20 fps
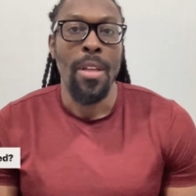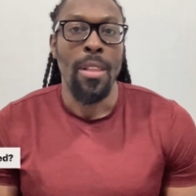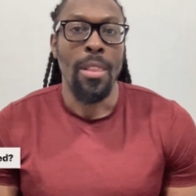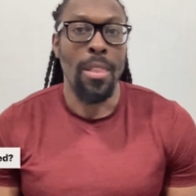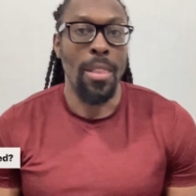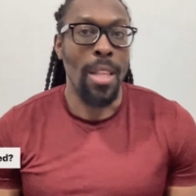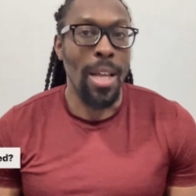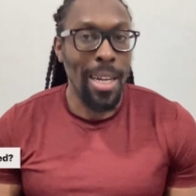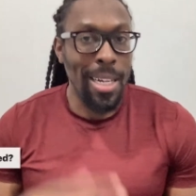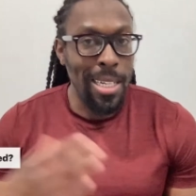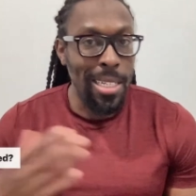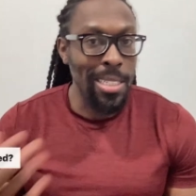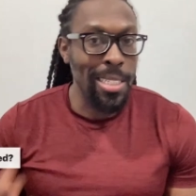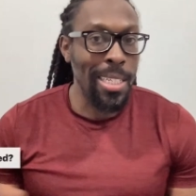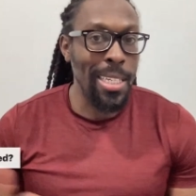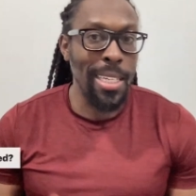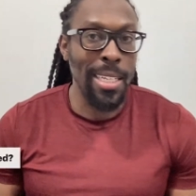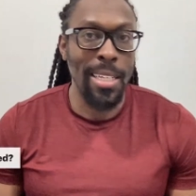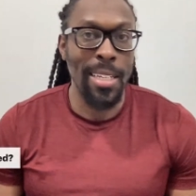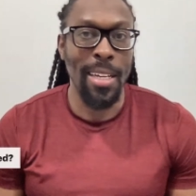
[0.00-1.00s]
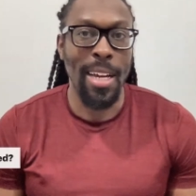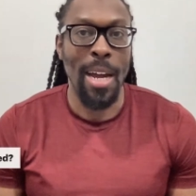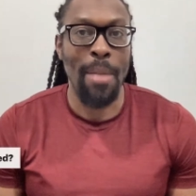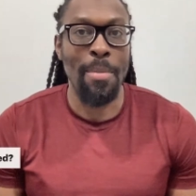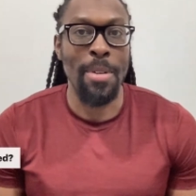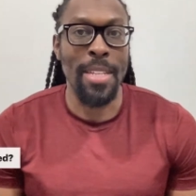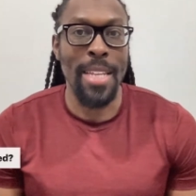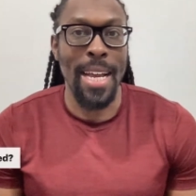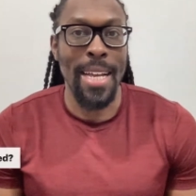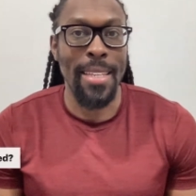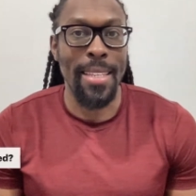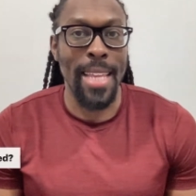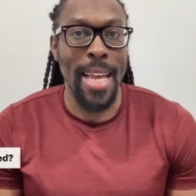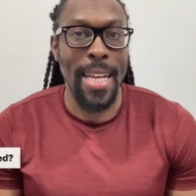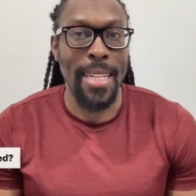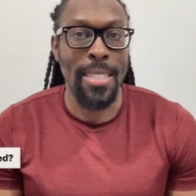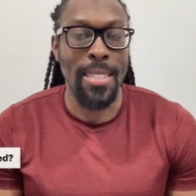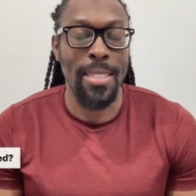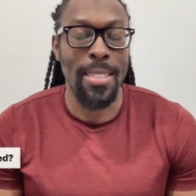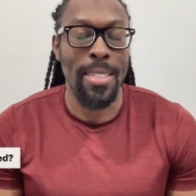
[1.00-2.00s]
Luckily, I mean,
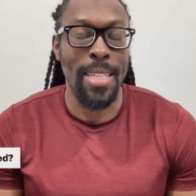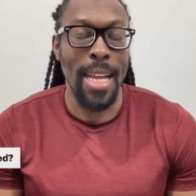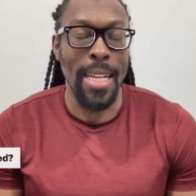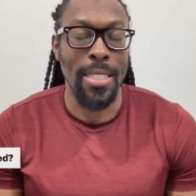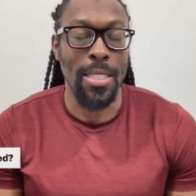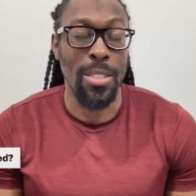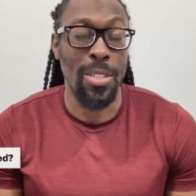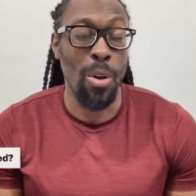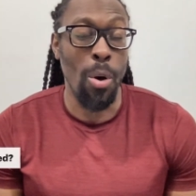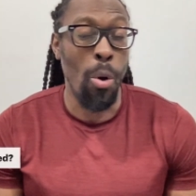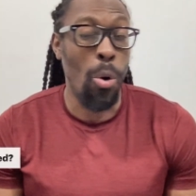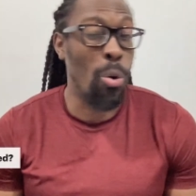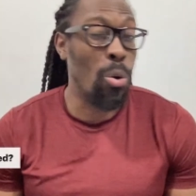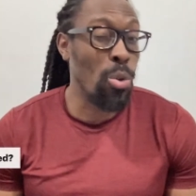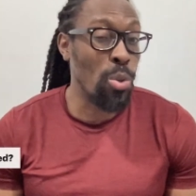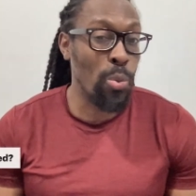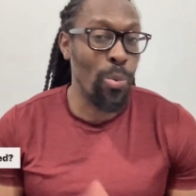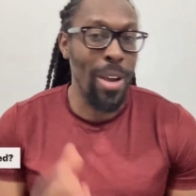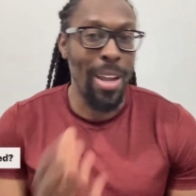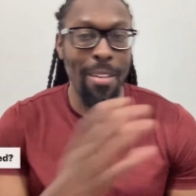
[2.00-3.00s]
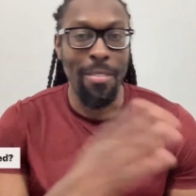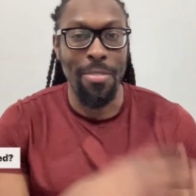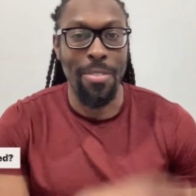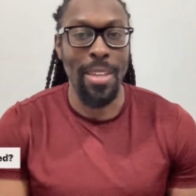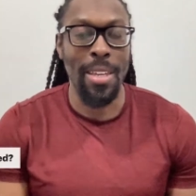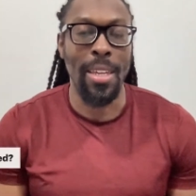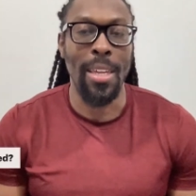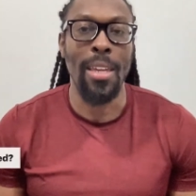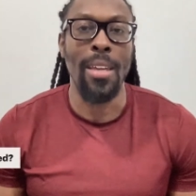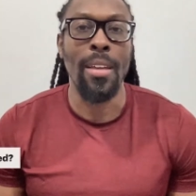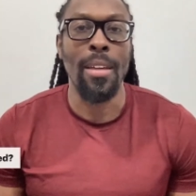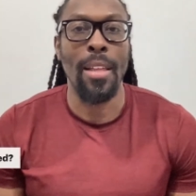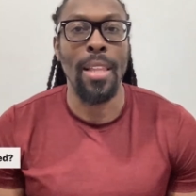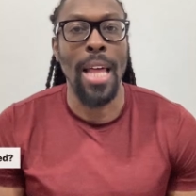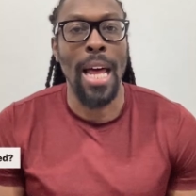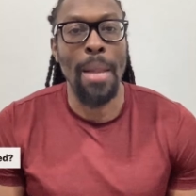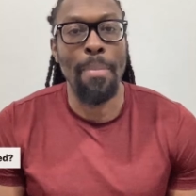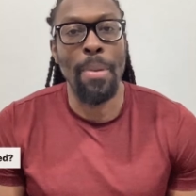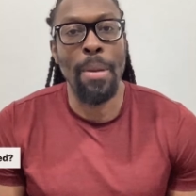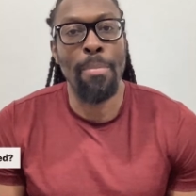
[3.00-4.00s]
that's the old way of thinking. A
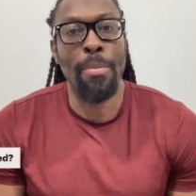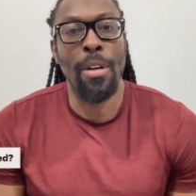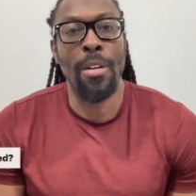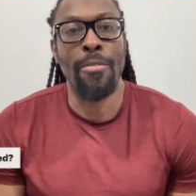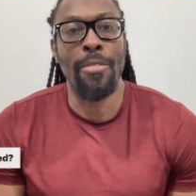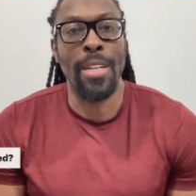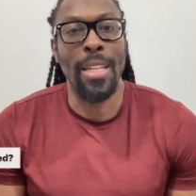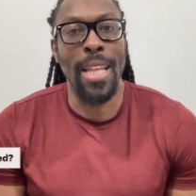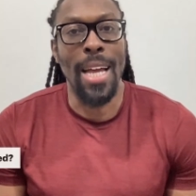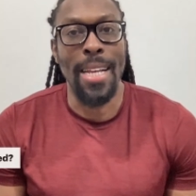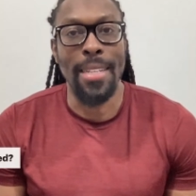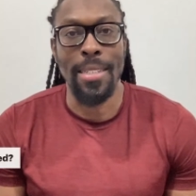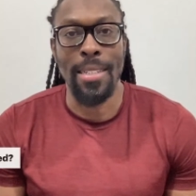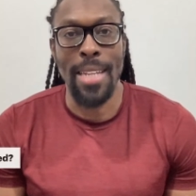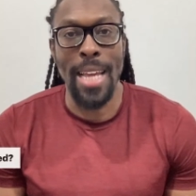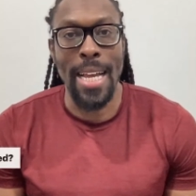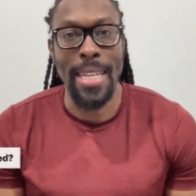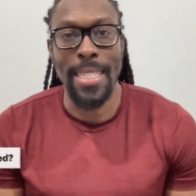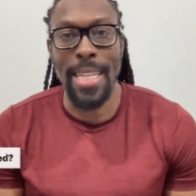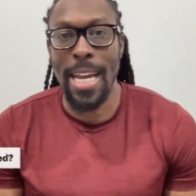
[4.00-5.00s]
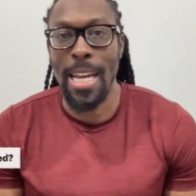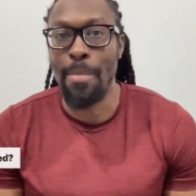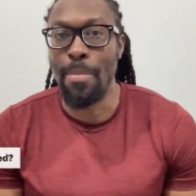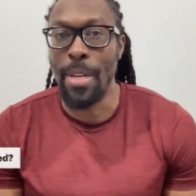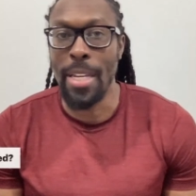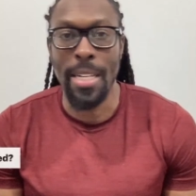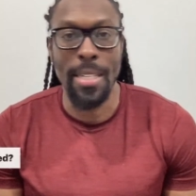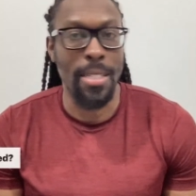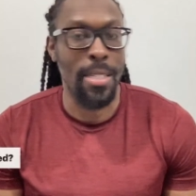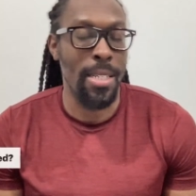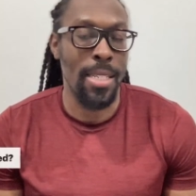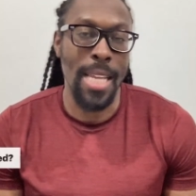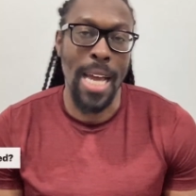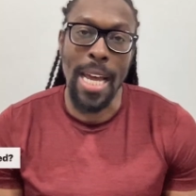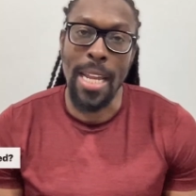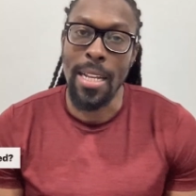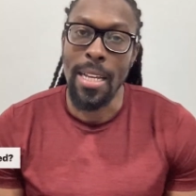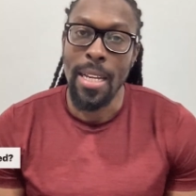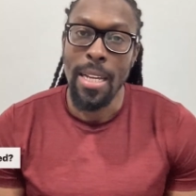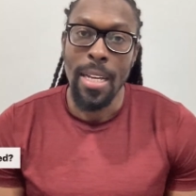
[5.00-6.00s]
lot of people are realizing that diabetes is
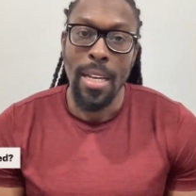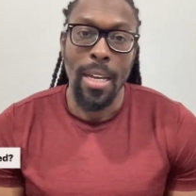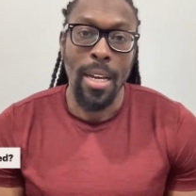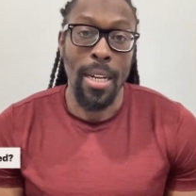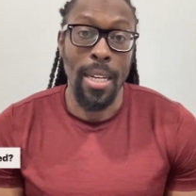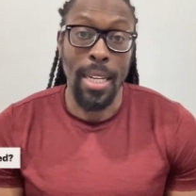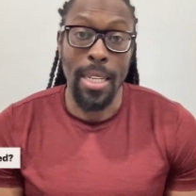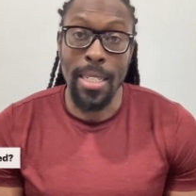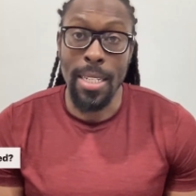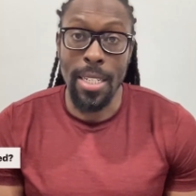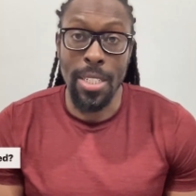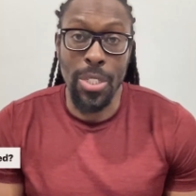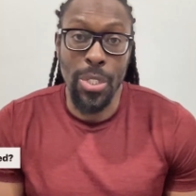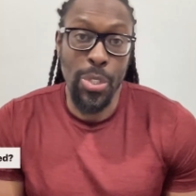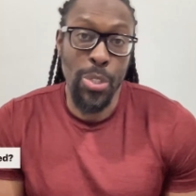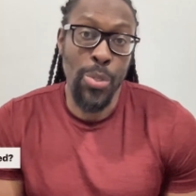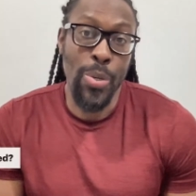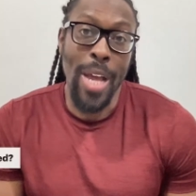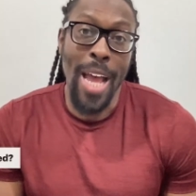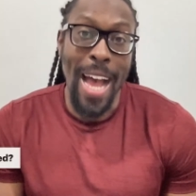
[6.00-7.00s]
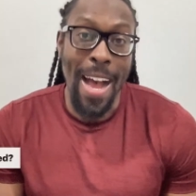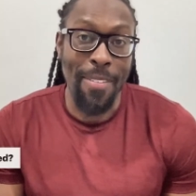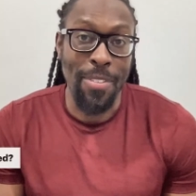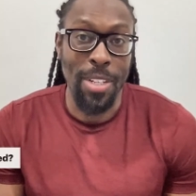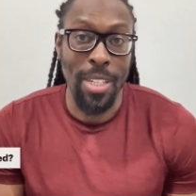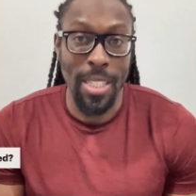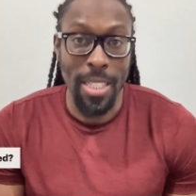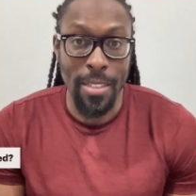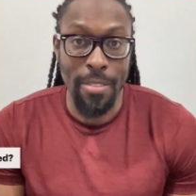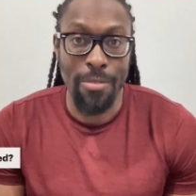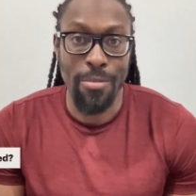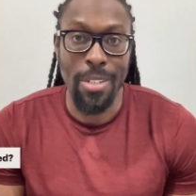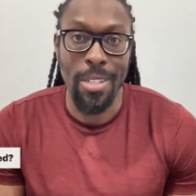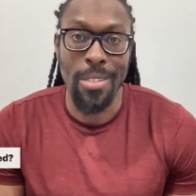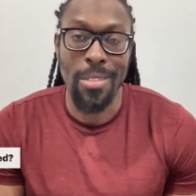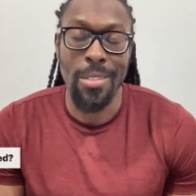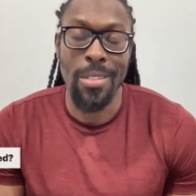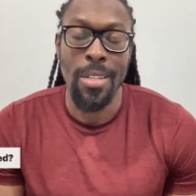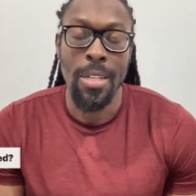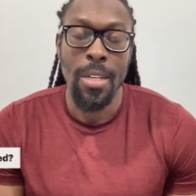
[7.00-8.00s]
not a condition you have to live
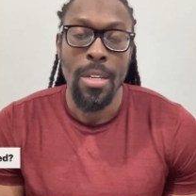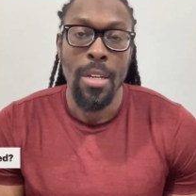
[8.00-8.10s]
with.